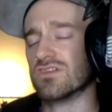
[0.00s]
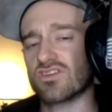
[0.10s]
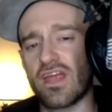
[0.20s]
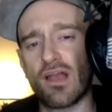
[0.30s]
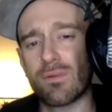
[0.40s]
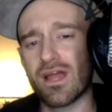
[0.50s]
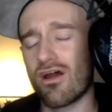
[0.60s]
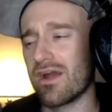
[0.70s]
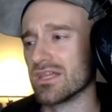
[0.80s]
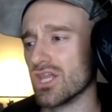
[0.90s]
So here we
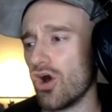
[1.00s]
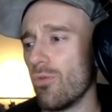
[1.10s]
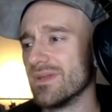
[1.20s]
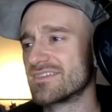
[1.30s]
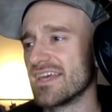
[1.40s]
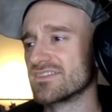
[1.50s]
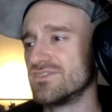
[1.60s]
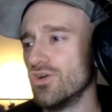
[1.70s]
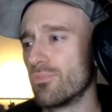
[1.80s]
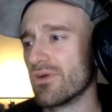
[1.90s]
are at Loeb. It says
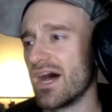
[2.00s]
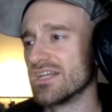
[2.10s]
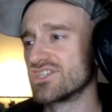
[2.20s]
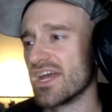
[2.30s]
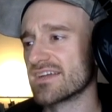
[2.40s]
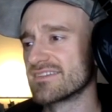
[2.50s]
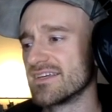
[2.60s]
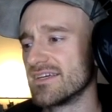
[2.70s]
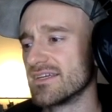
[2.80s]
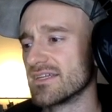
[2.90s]
new project.
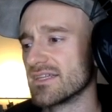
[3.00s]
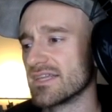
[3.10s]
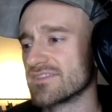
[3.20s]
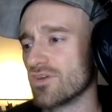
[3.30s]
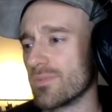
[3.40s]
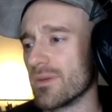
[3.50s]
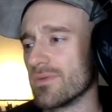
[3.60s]
Let's open up a